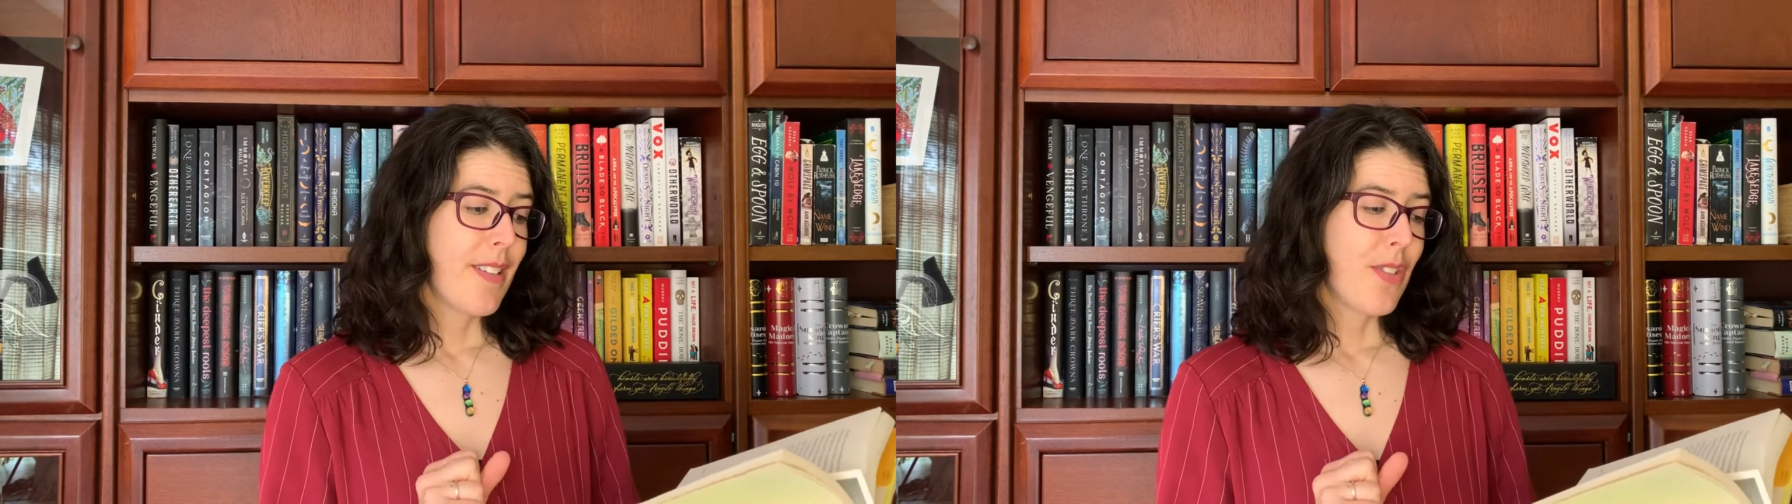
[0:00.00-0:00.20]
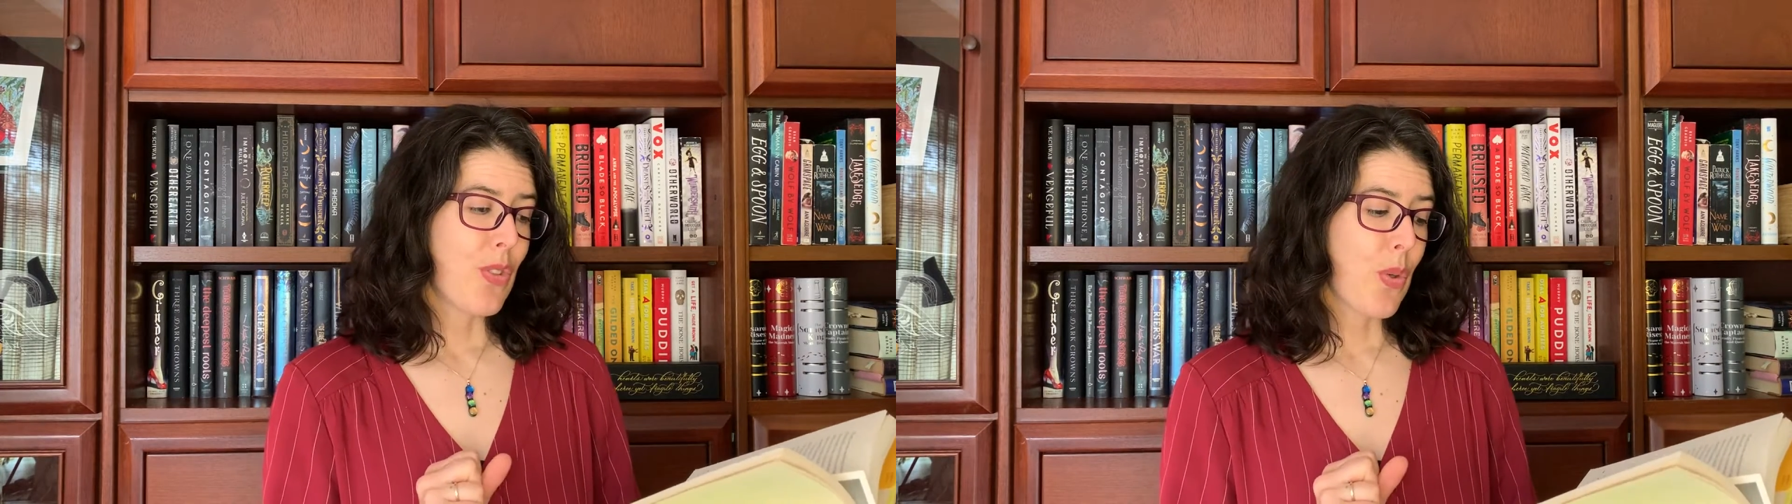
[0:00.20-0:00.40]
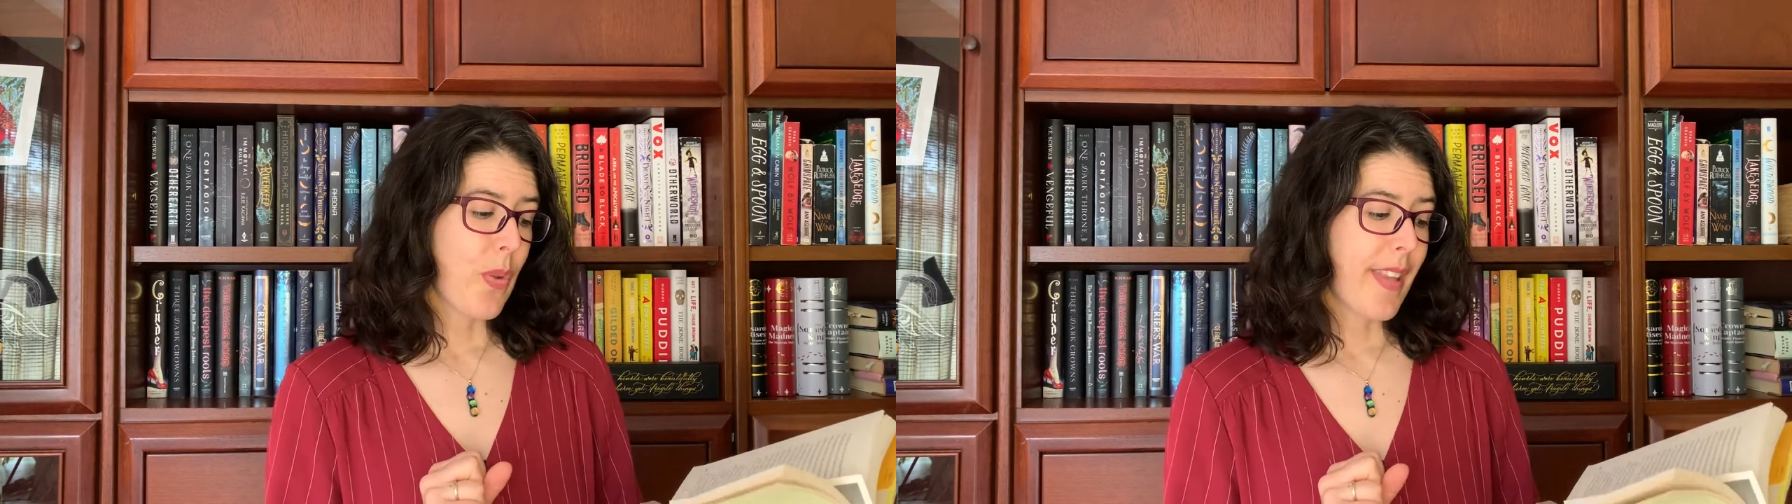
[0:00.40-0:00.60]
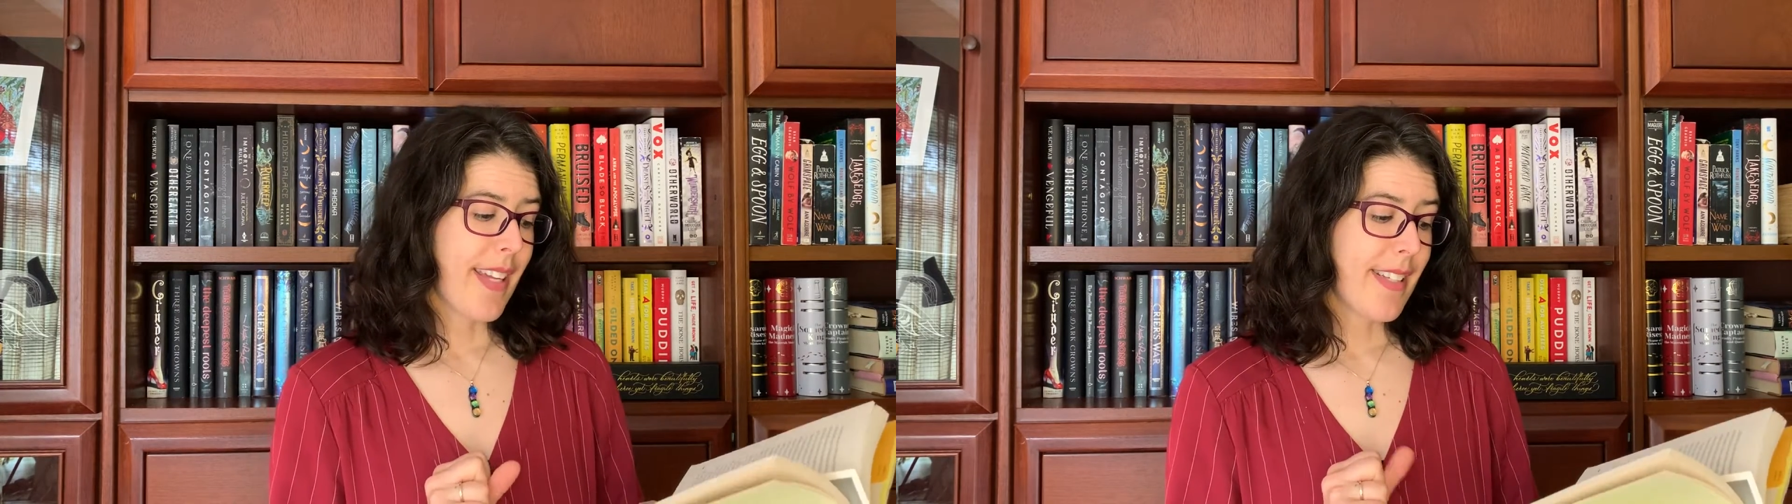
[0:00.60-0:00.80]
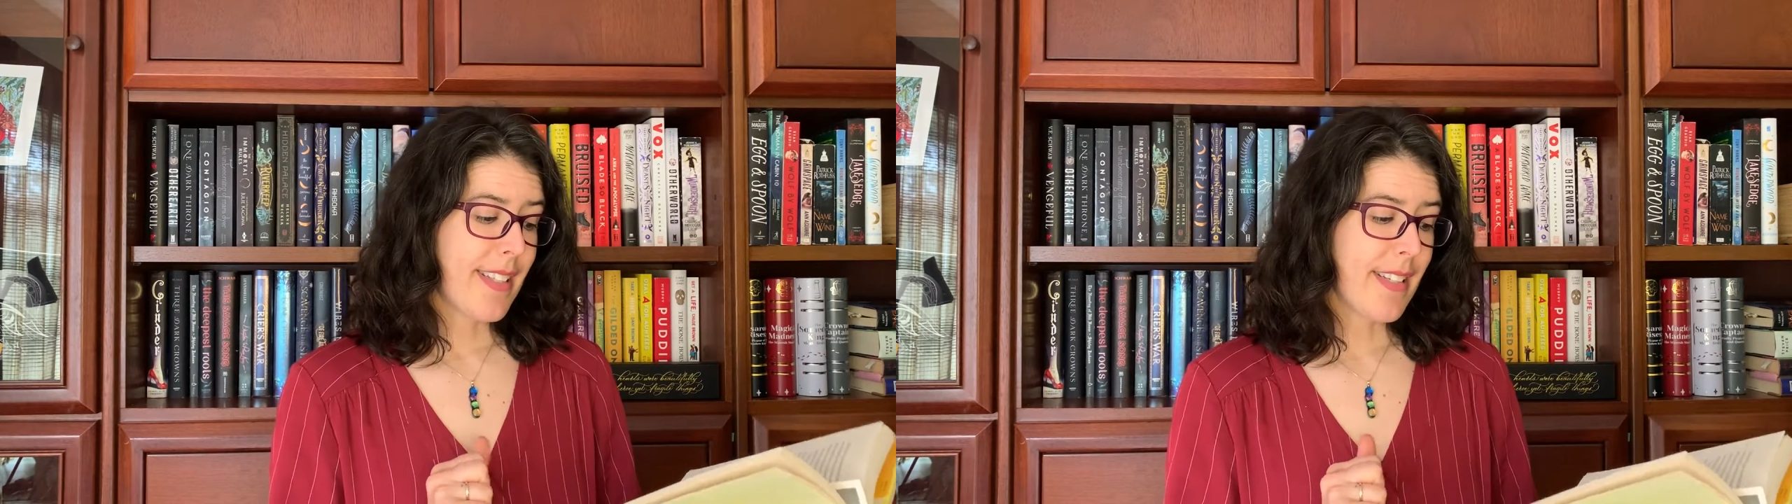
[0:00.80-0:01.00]
So
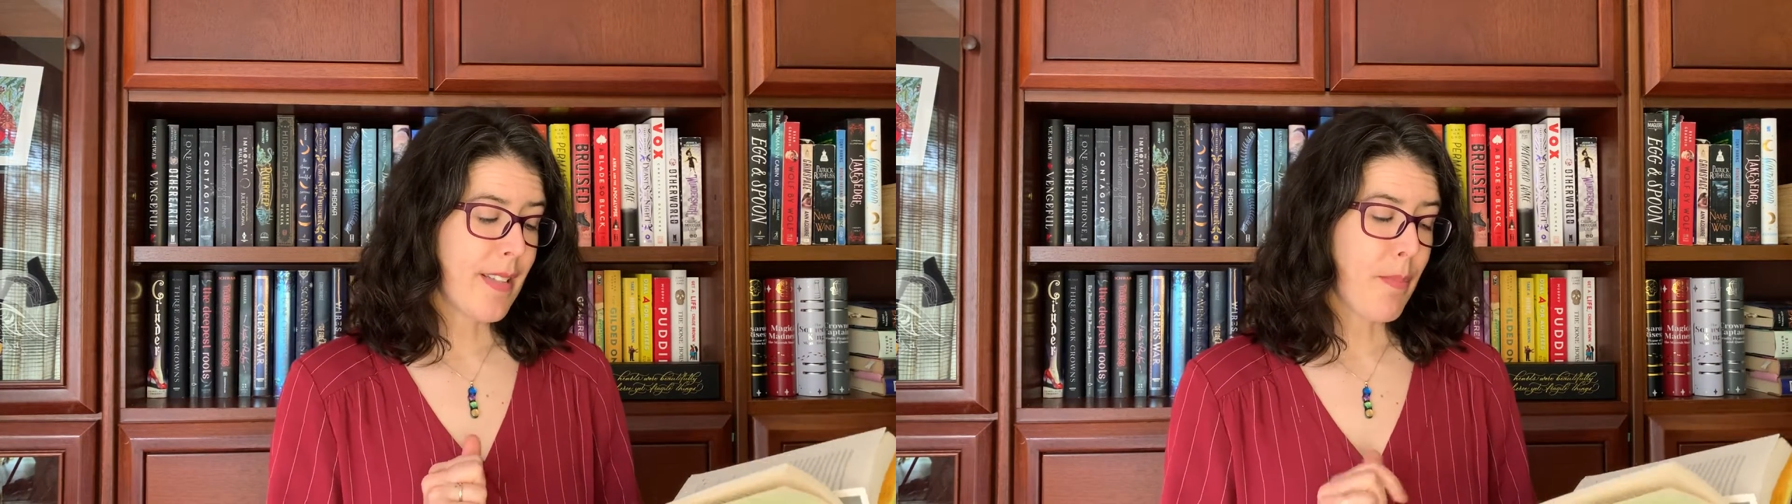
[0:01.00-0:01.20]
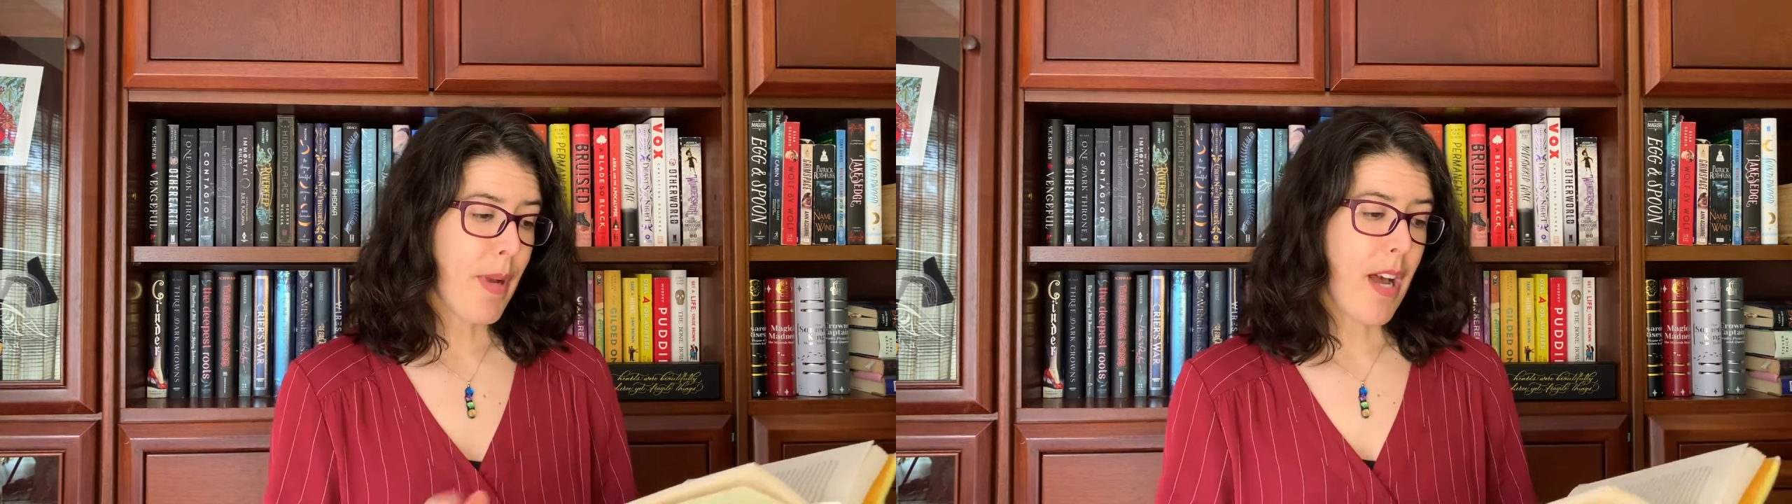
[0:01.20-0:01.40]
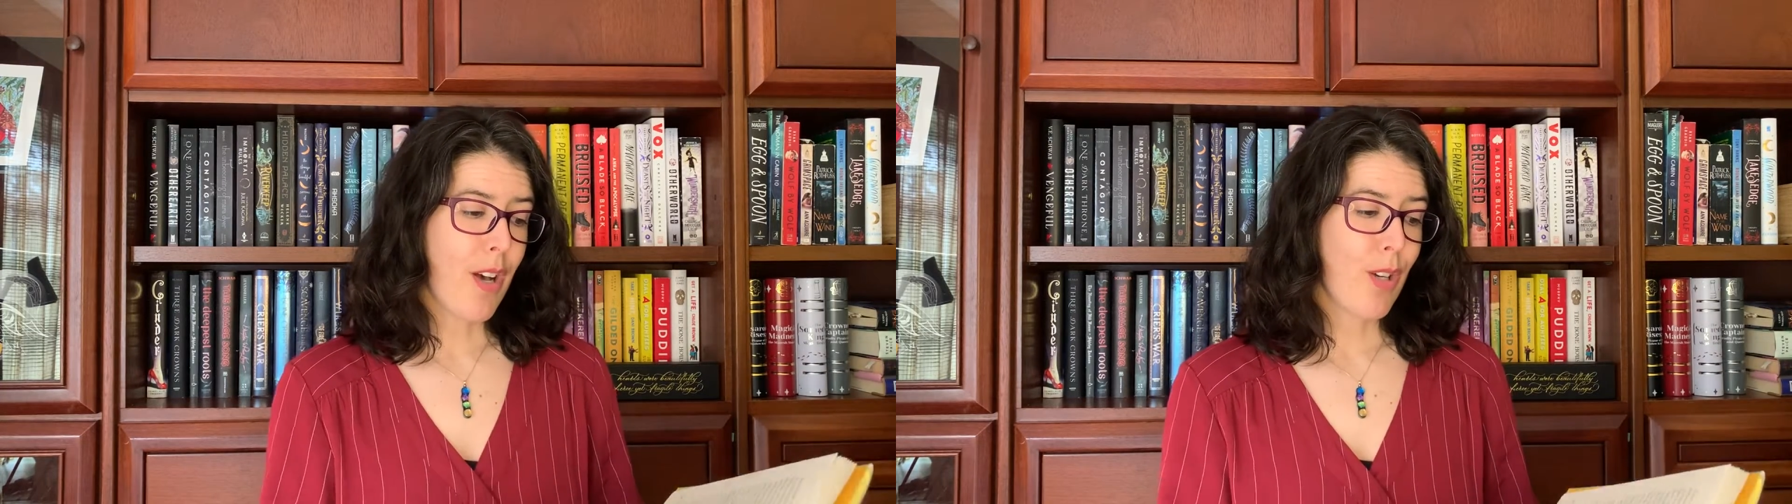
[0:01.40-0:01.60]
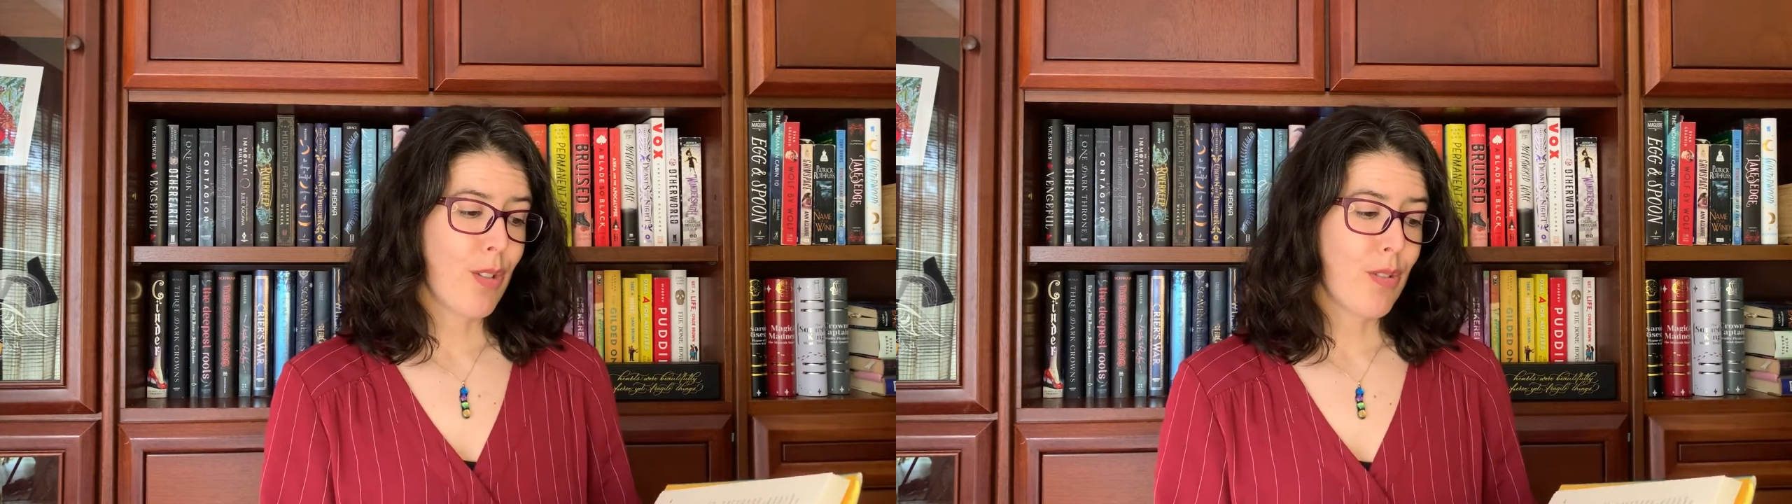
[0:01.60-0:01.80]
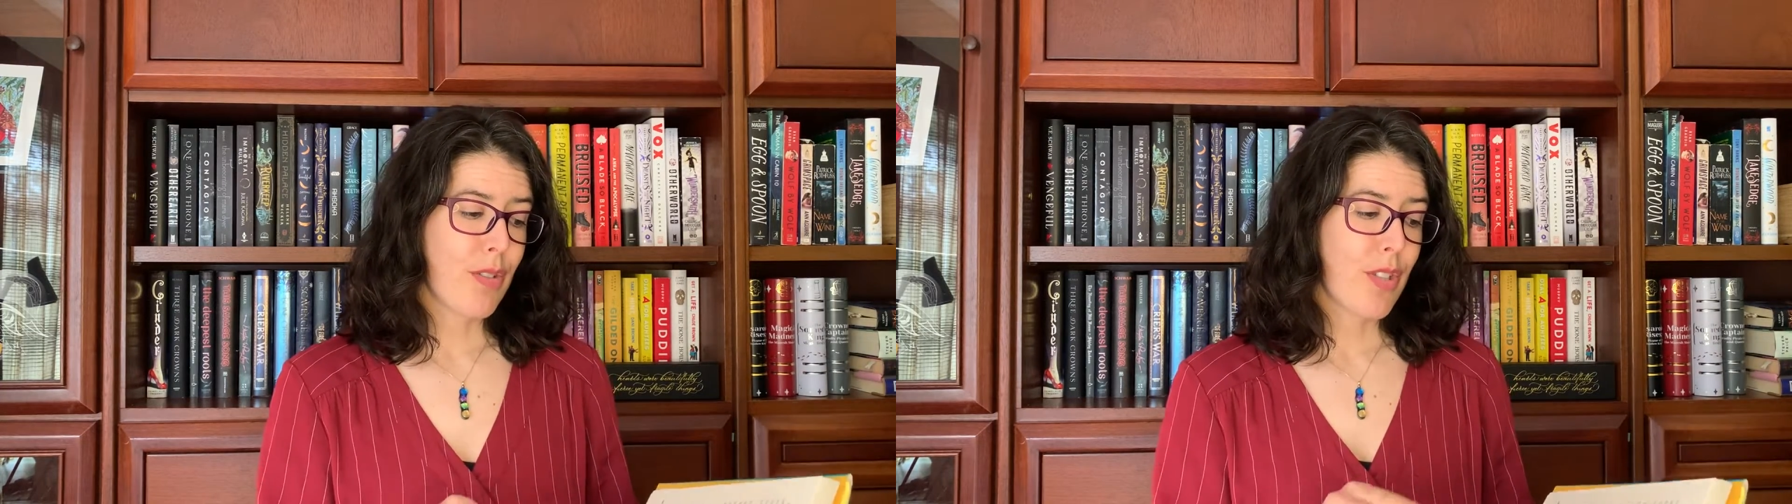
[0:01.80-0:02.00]
this is
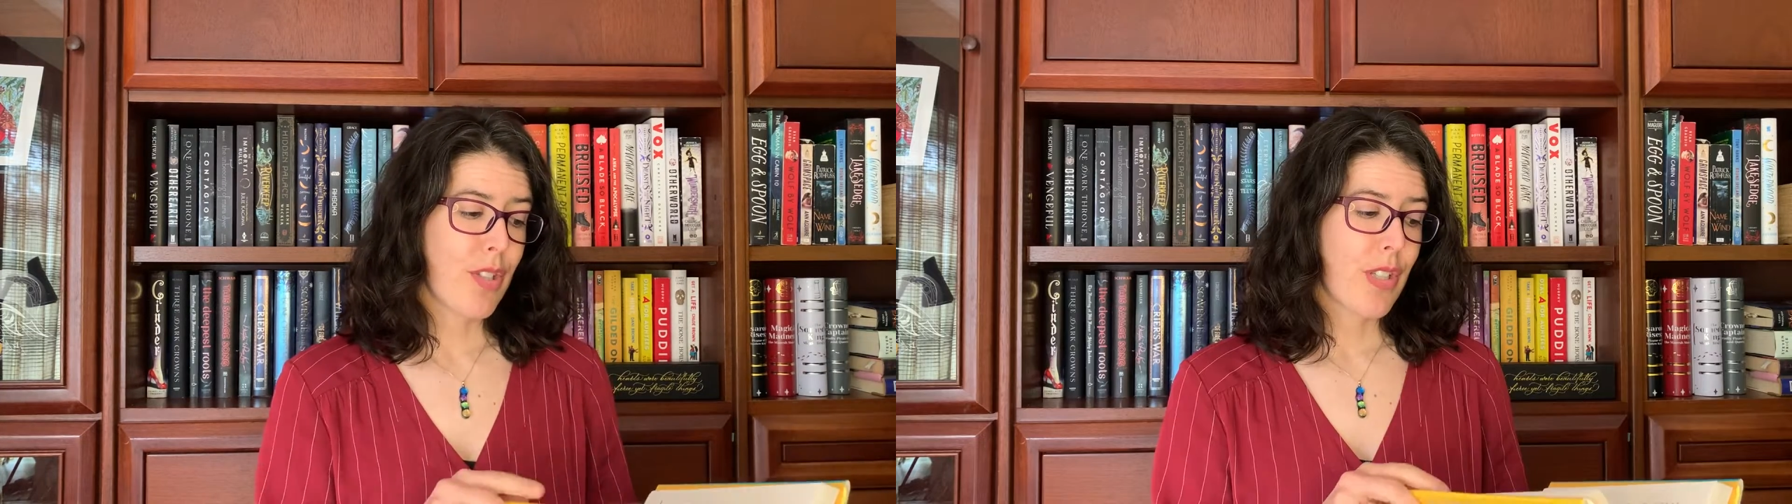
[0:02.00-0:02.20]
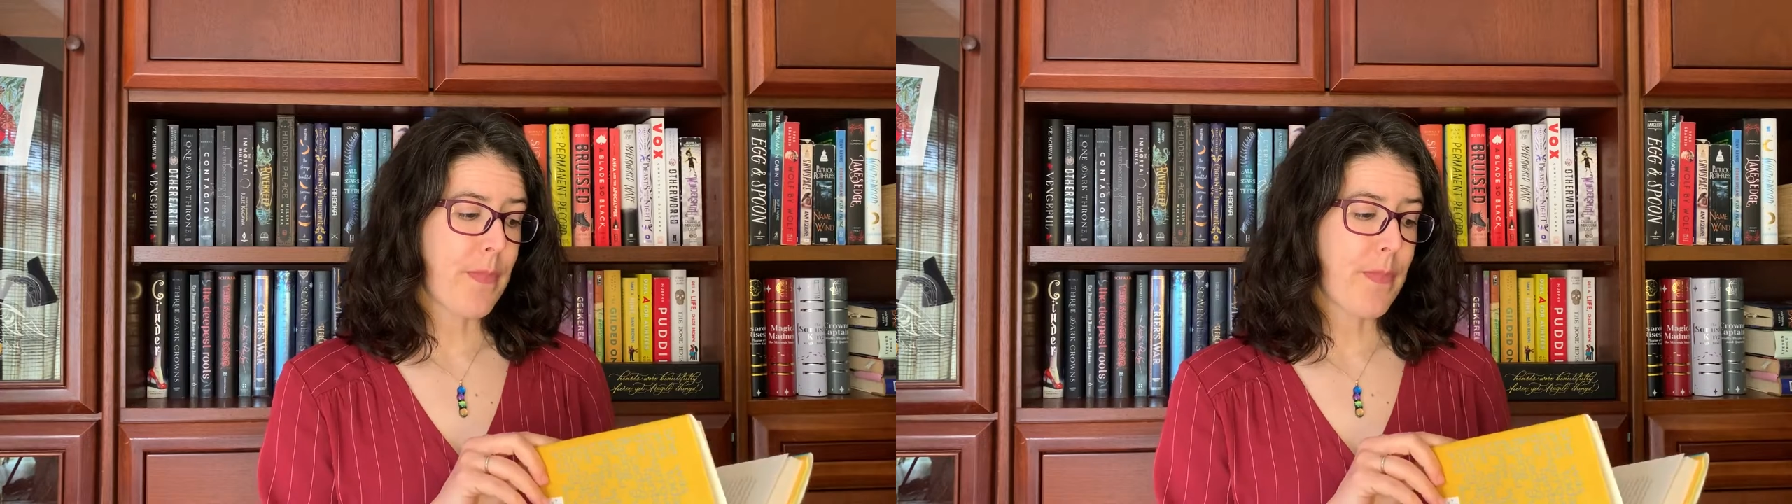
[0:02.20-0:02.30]
about